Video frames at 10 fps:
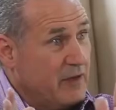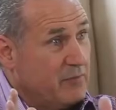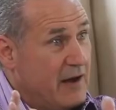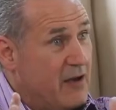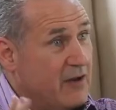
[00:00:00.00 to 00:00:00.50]
have
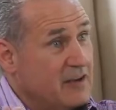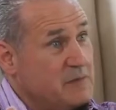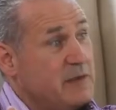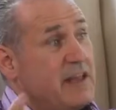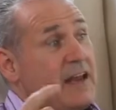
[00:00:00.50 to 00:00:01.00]
brown eyes,
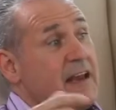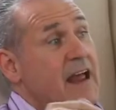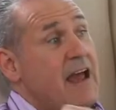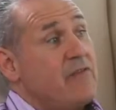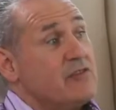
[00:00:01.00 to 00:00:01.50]
but they can
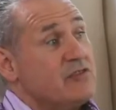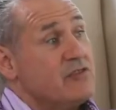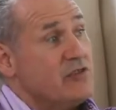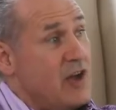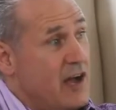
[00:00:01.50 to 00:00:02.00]
have a
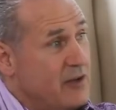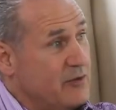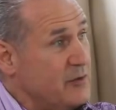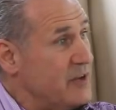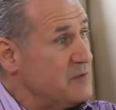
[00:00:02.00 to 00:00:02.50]

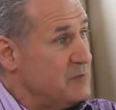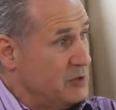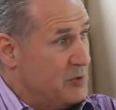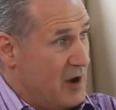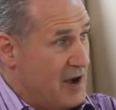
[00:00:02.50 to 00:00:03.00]
child who has
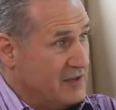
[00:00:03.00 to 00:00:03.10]
blue eyes.